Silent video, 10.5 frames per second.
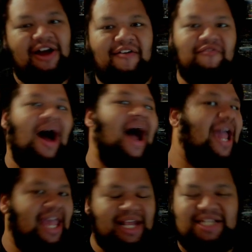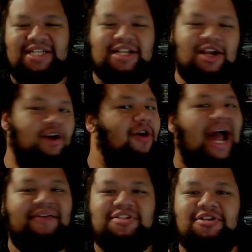vying to go
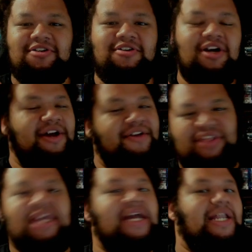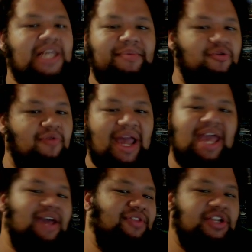after the NWA
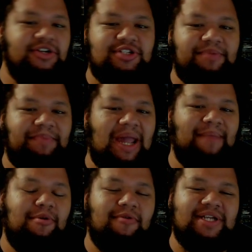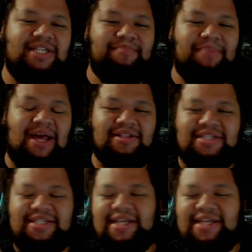and the New Japan Pro Wrestling belts,